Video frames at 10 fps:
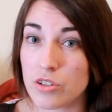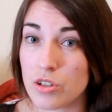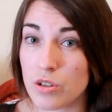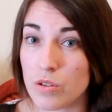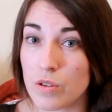
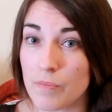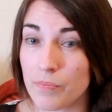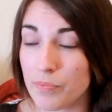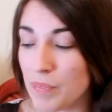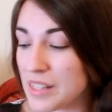to
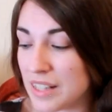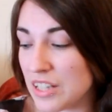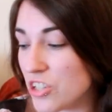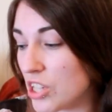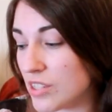
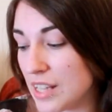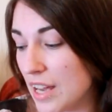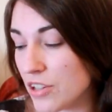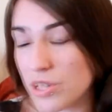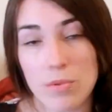basically see
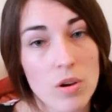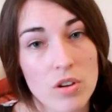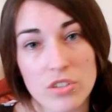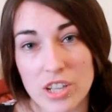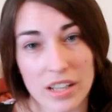how she
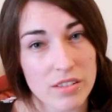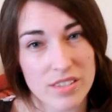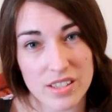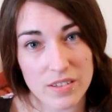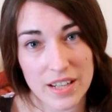was, check it was
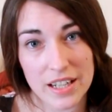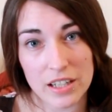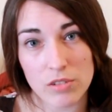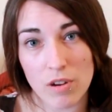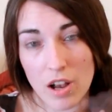still
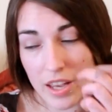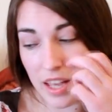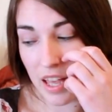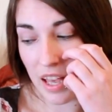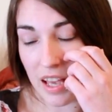healing all right,
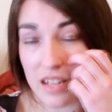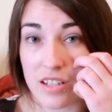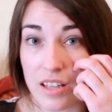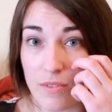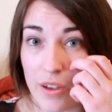and
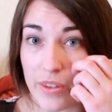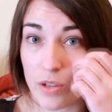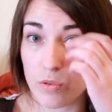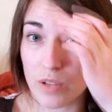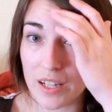to give her the
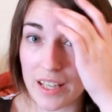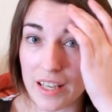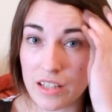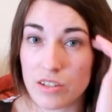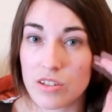all
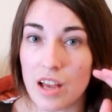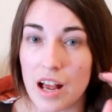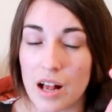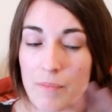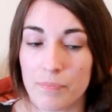clear.
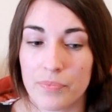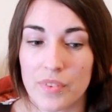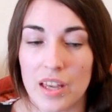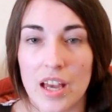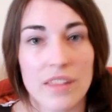
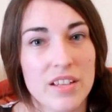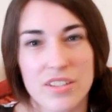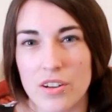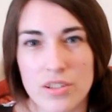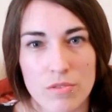And they
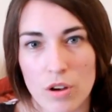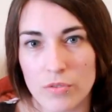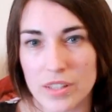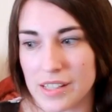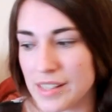signed her
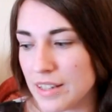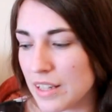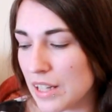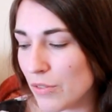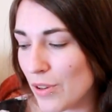off, and they said
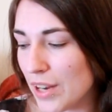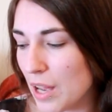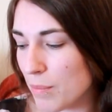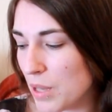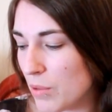that they were very
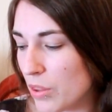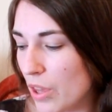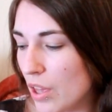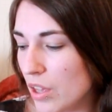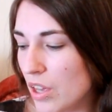happy with
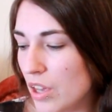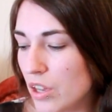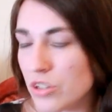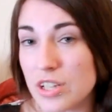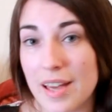her.
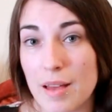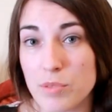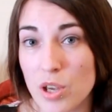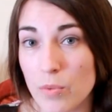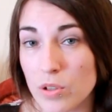She
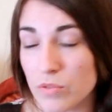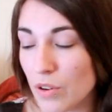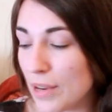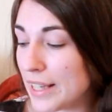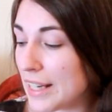kept her wound
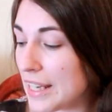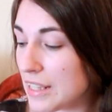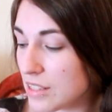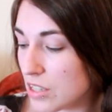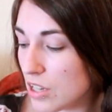very
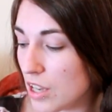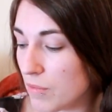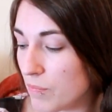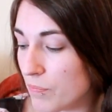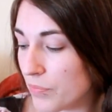clean, didn't
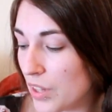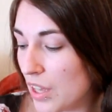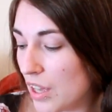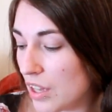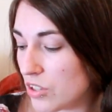you?
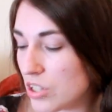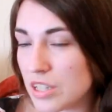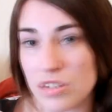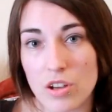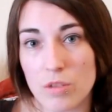And she
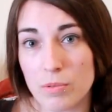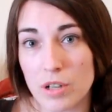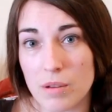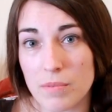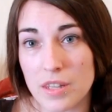didn't open
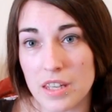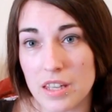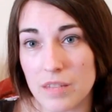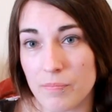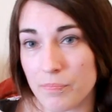up
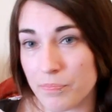the